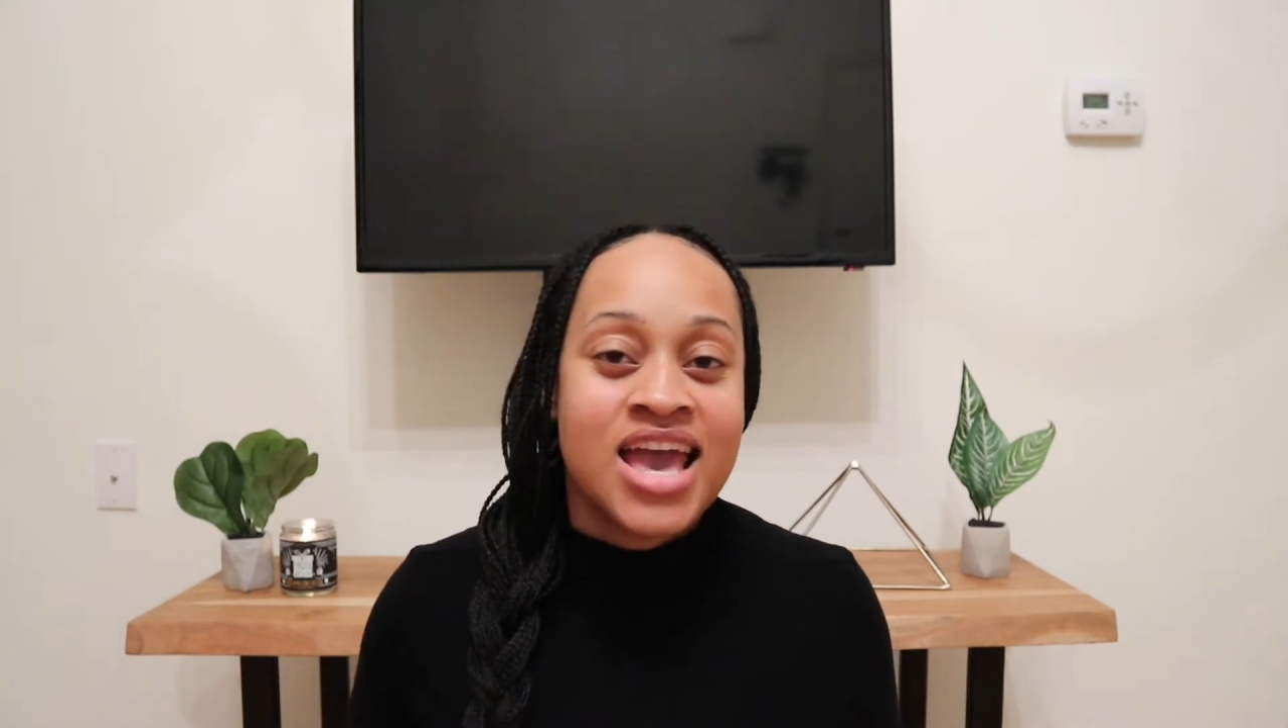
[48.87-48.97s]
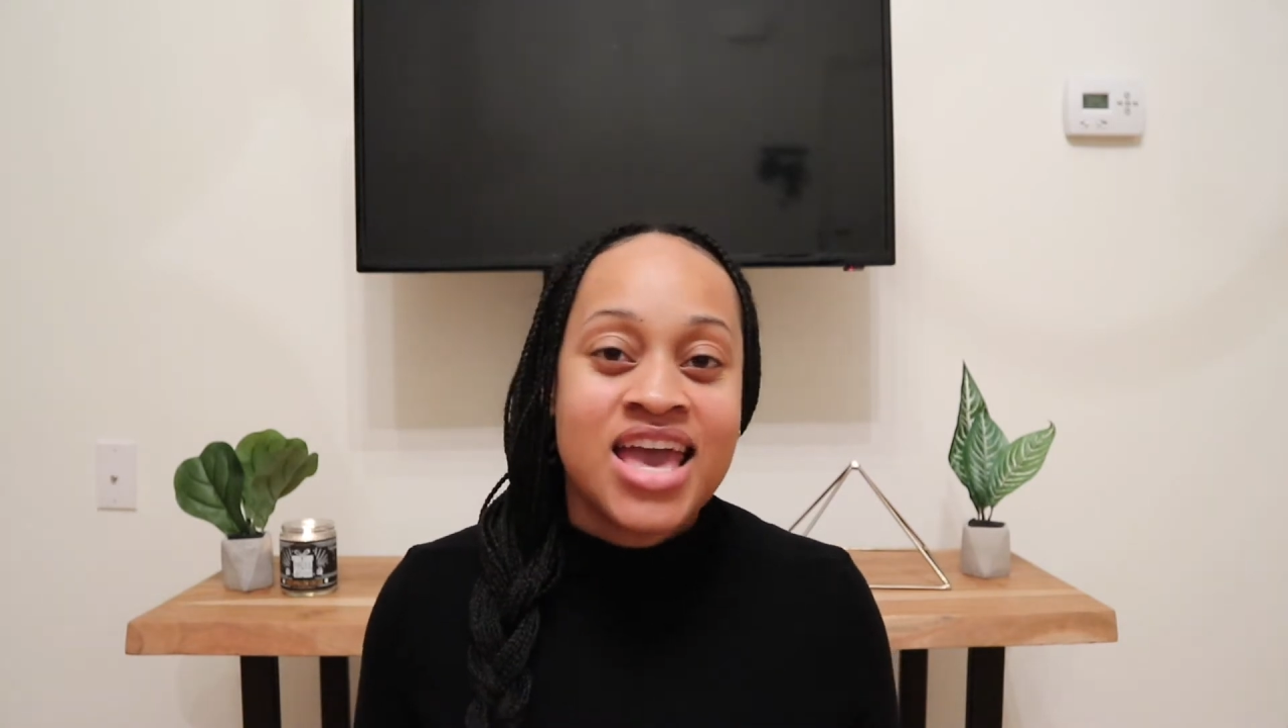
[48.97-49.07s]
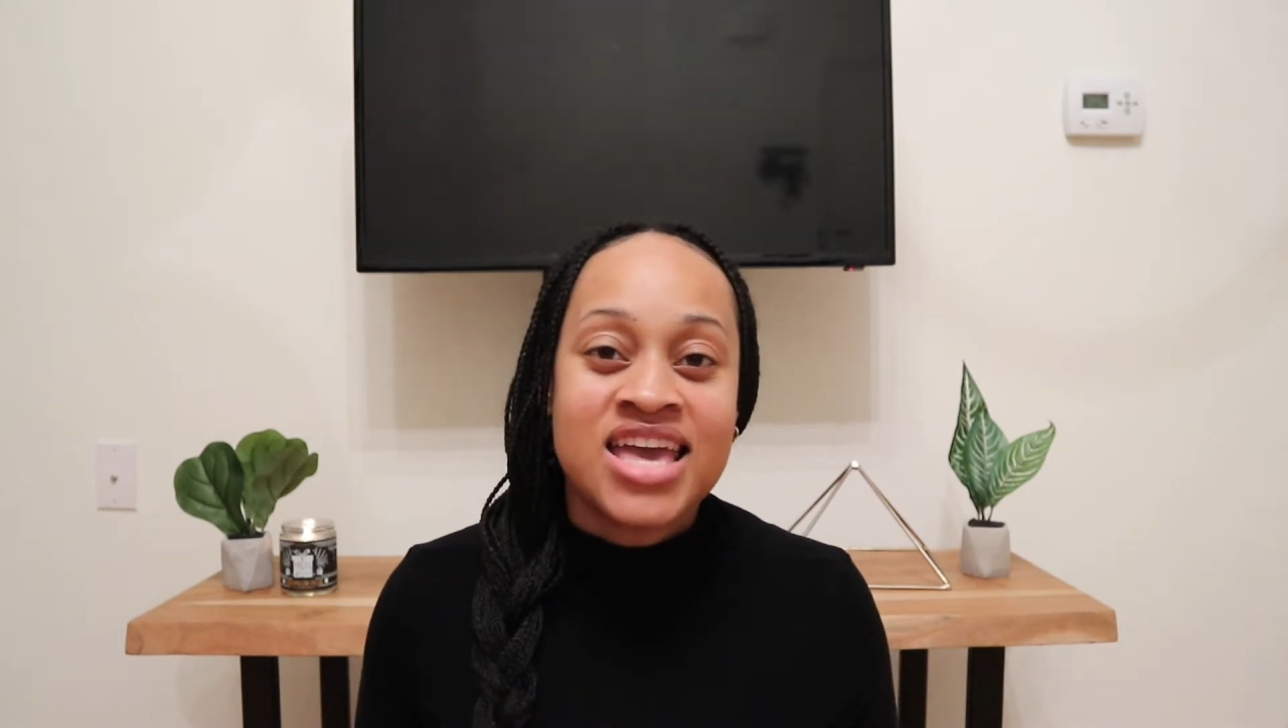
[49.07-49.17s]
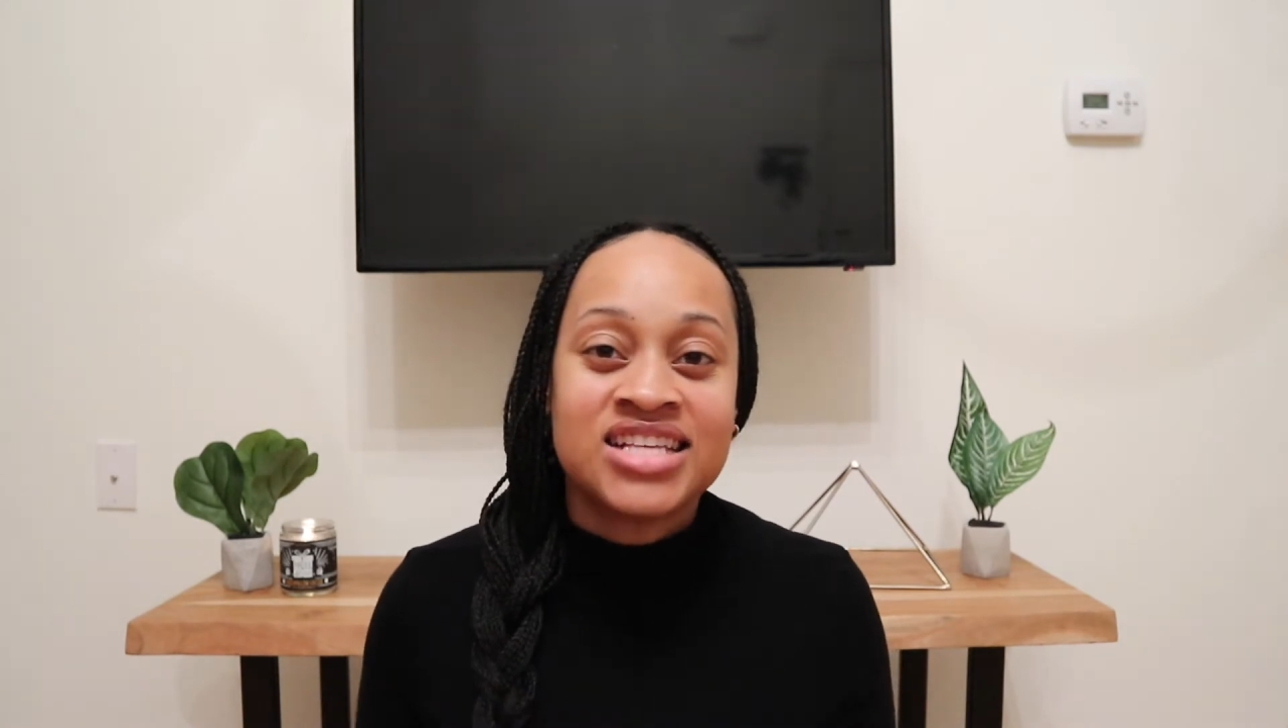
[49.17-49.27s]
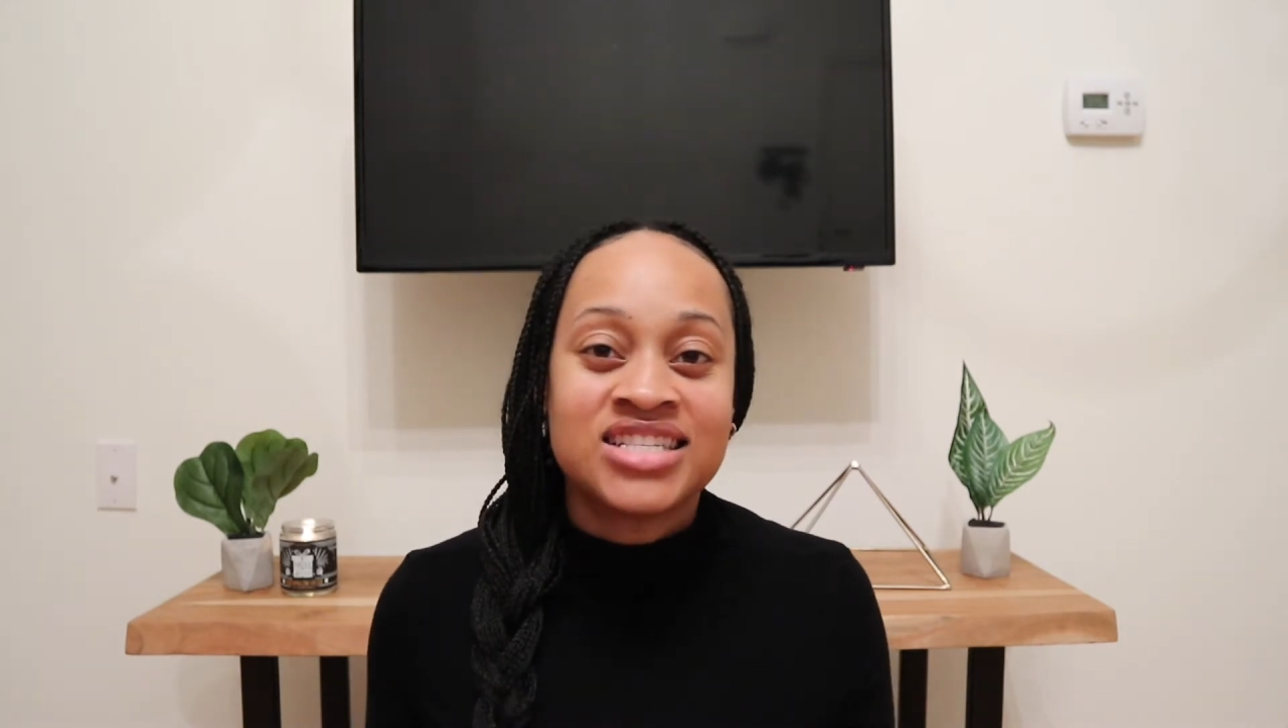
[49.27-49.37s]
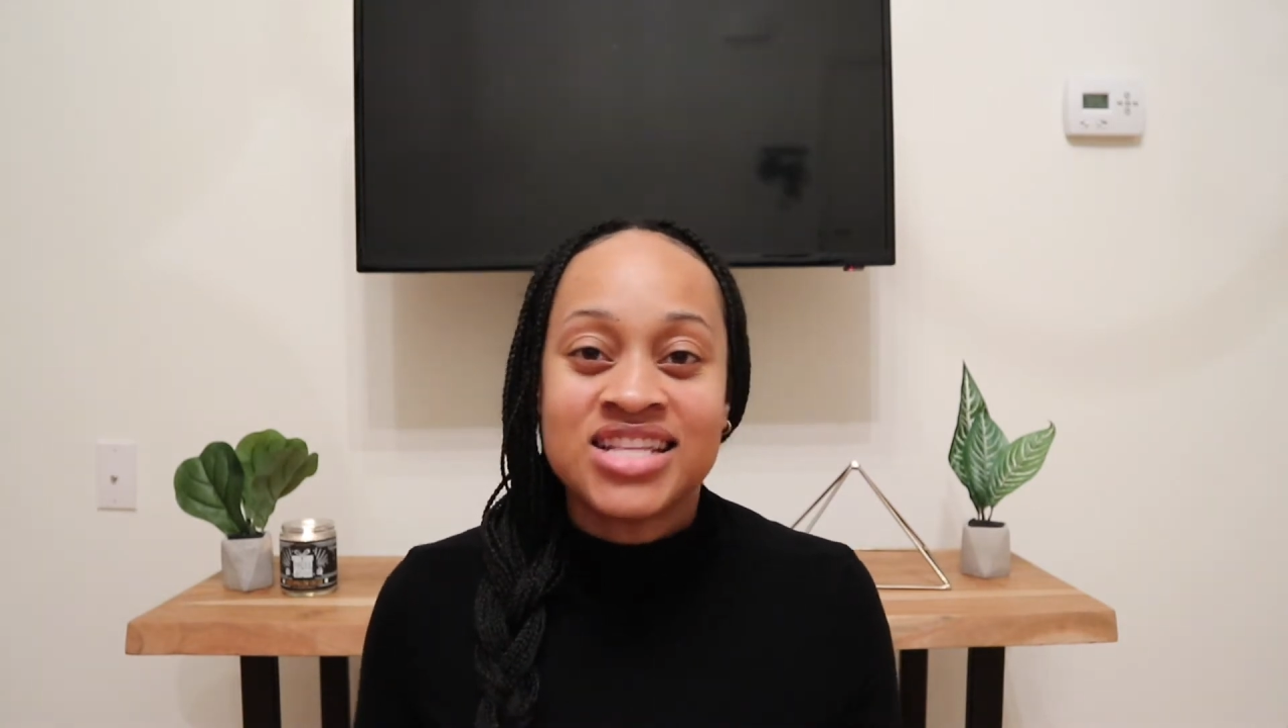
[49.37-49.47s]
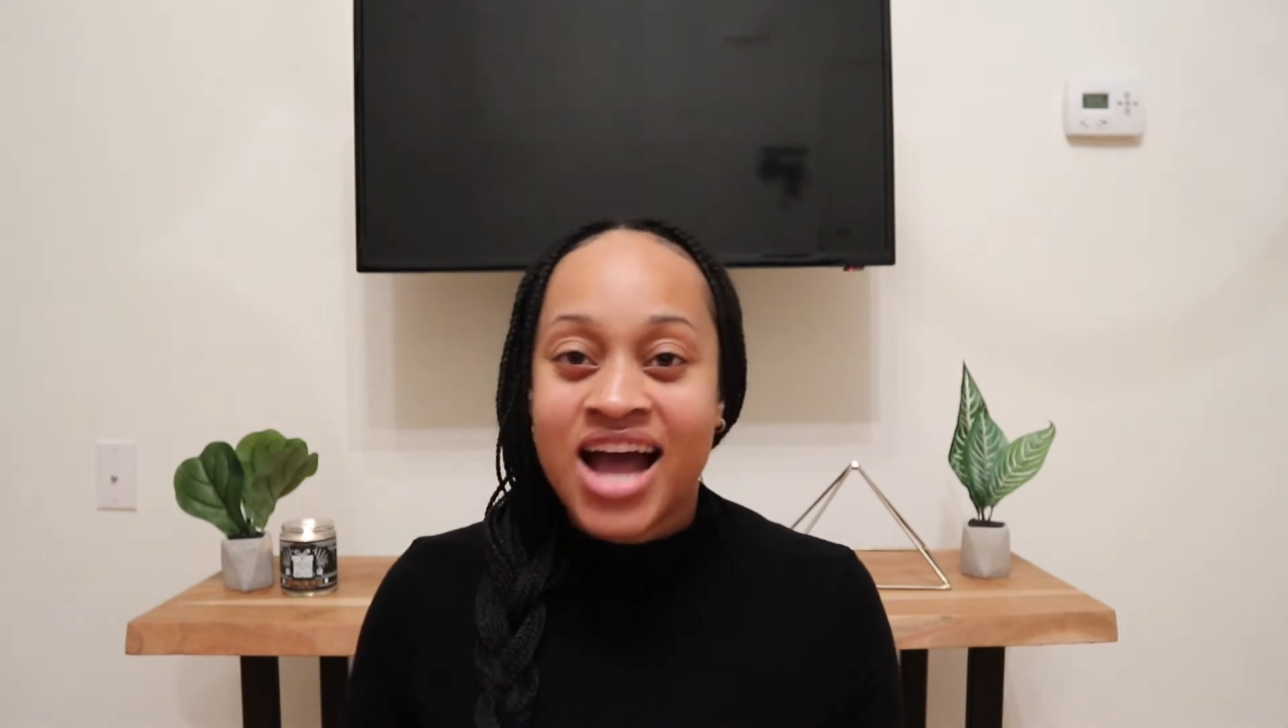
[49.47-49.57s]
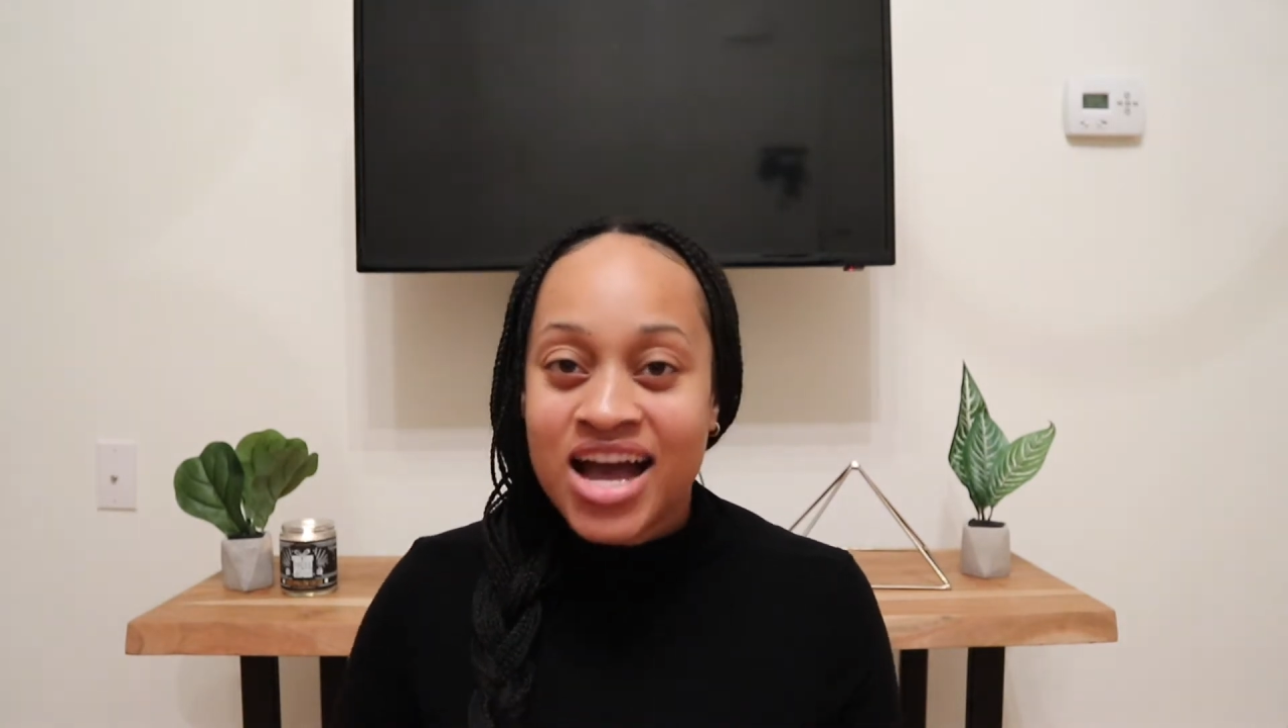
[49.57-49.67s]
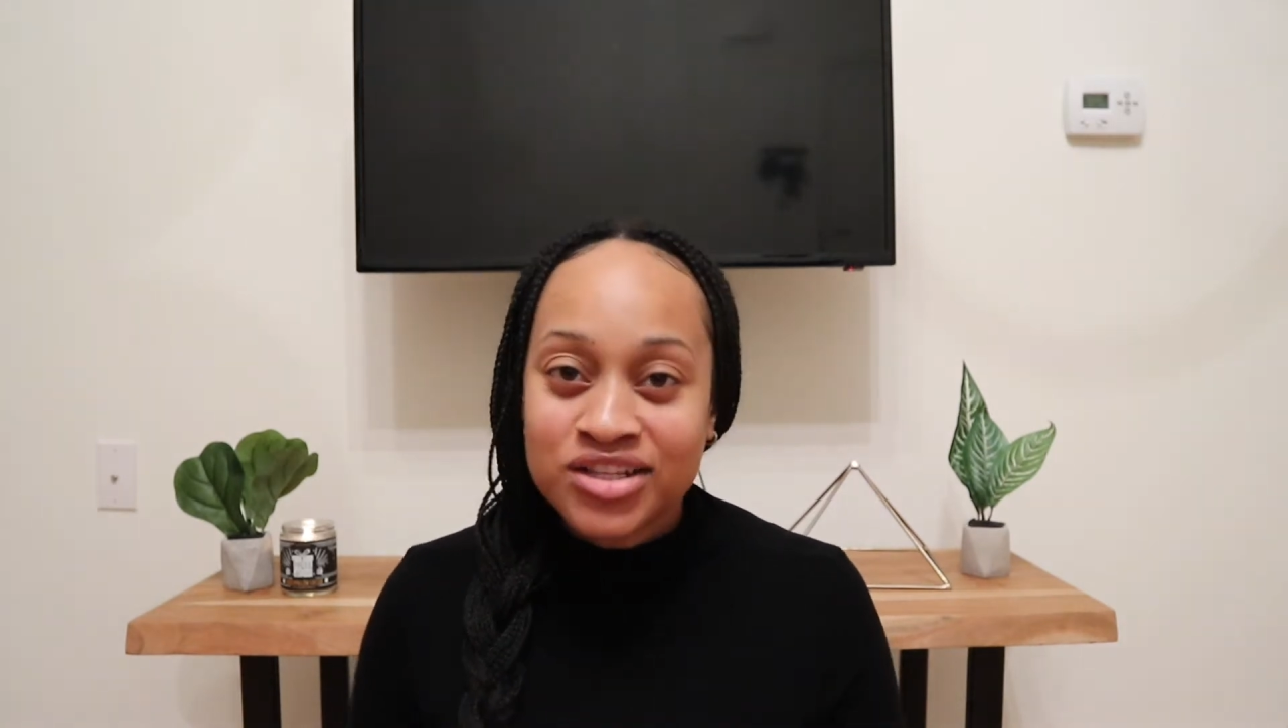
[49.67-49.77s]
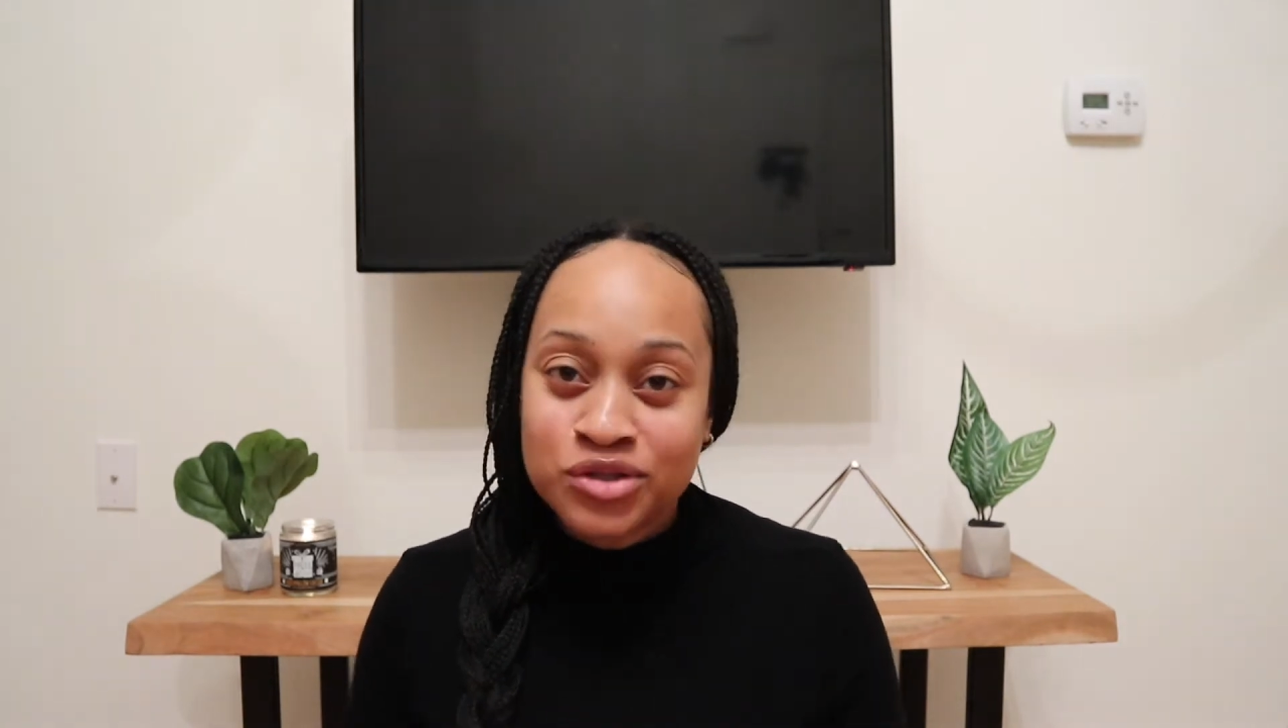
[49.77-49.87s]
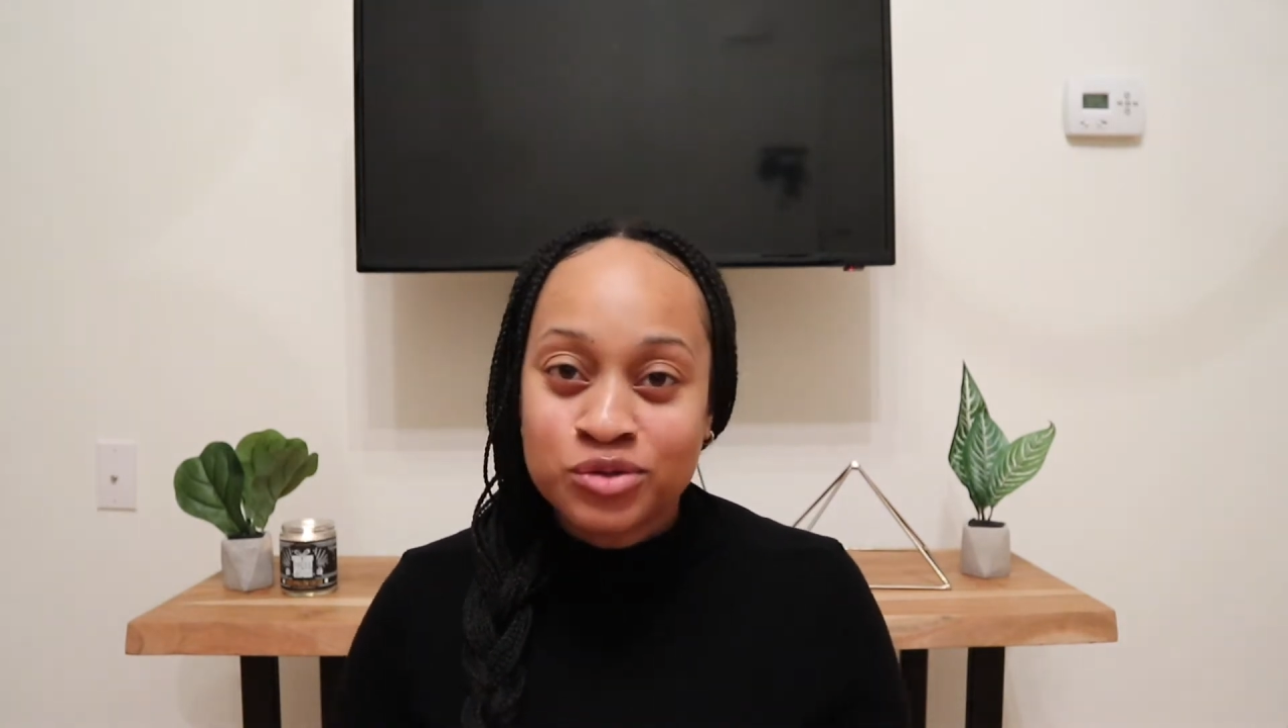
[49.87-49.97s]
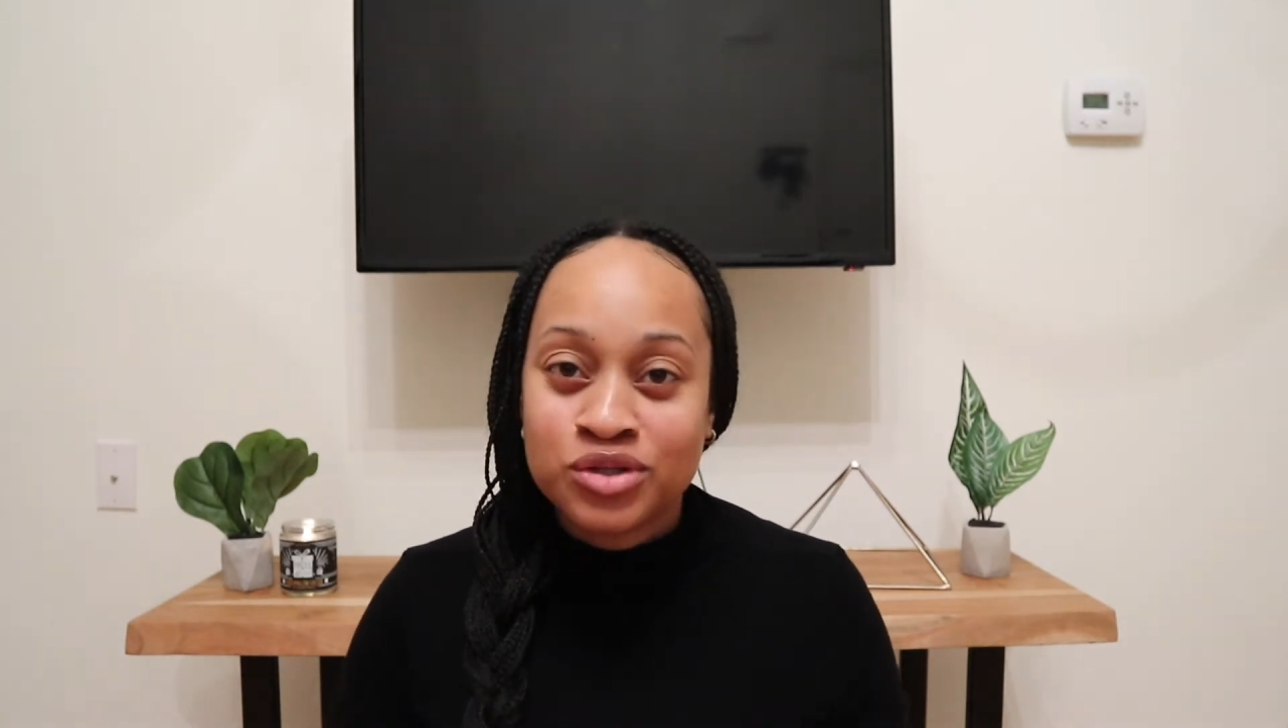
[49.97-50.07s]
It is not due